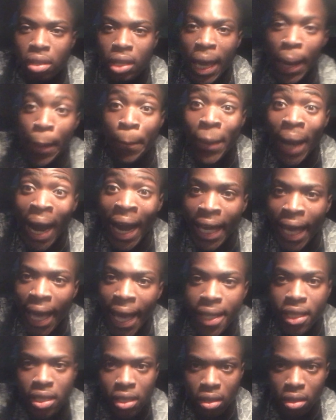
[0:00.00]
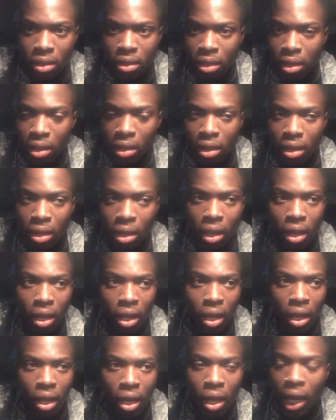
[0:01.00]
in my head.
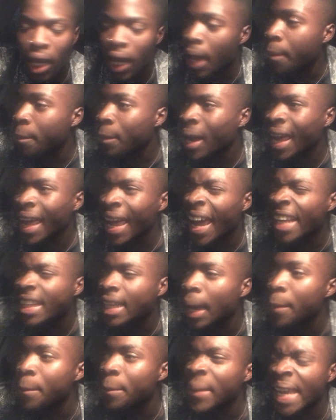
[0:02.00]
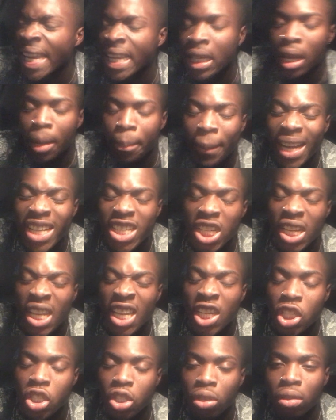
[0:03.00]
In my head, I made an
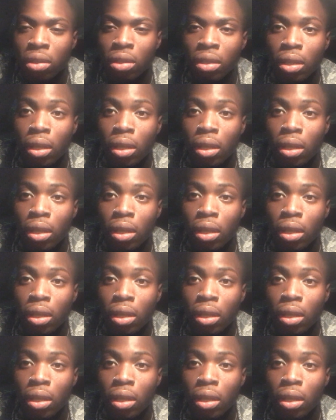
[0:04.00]
imagination